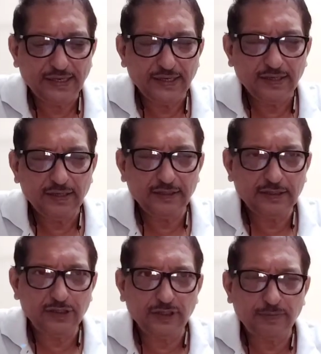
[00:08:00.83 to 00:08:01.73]

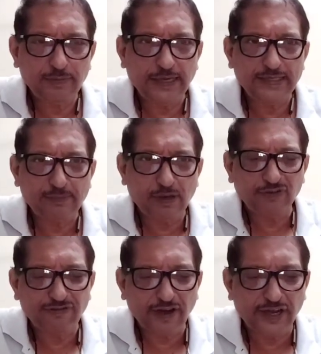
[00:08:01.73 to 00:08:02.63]
that's a place above the
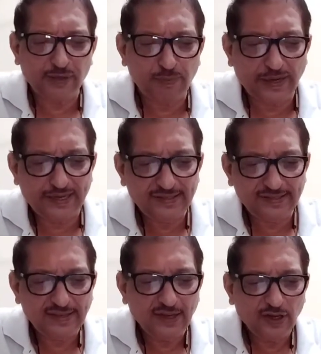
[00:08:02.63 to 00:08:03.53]

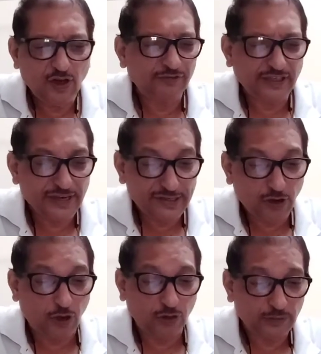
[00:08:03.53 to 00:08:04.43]
fireplace of the great
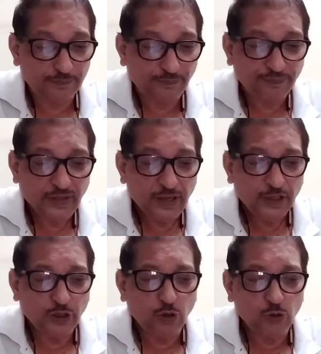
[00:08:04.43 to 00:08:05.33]
hall.
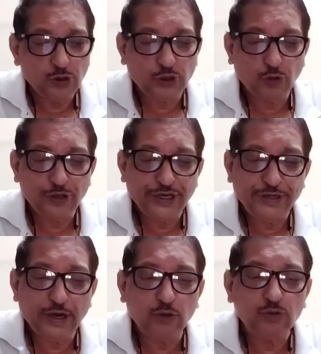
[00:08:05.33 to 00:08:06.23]
The whole story
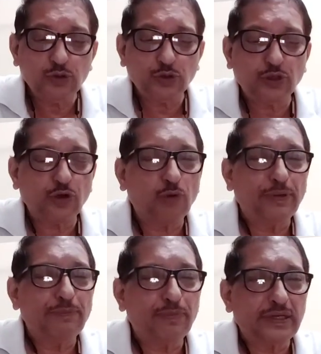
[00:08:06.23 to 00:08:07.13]
down to the
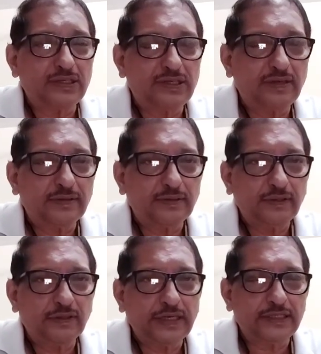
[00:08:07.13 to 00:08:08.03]
robin breast.
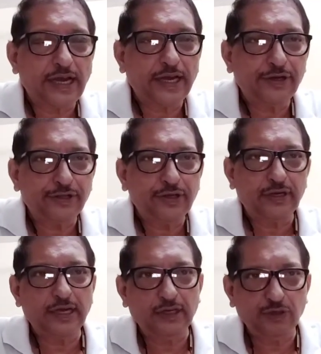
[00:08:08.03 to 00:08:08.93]
You get another
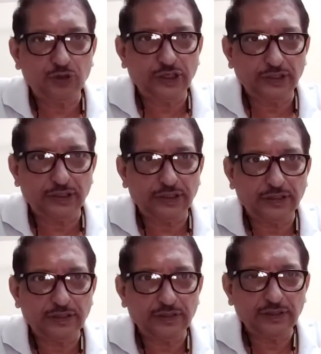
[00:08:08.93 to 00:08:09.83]
allusion there,
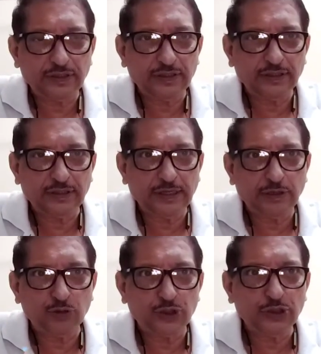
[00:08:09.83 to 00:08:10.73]
the
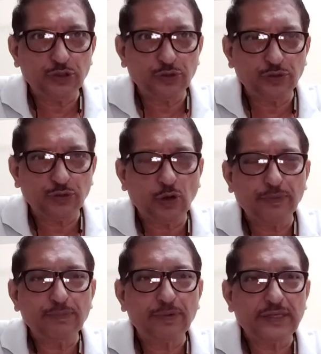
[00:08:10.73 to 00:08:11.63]
allusion to
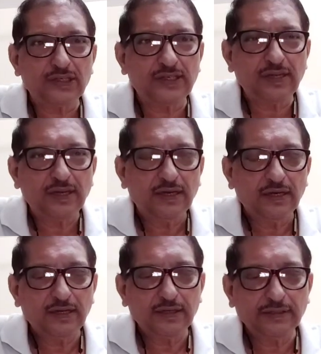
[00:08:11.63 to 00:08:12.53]
robin breast.
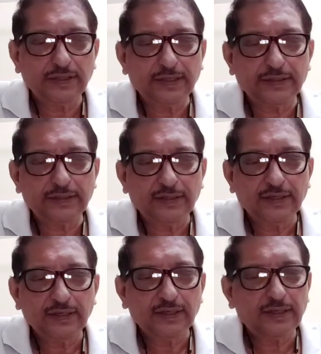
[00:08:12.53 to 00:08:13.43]
They are
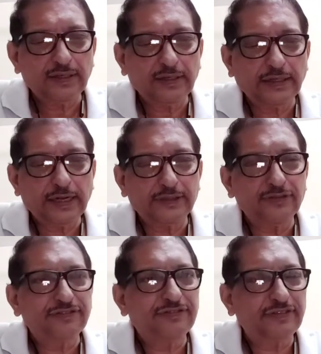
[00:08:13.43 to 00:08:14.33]
a kind
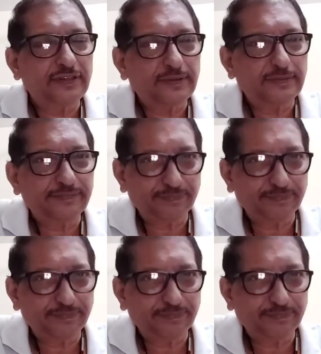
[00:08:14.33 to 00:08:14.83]
of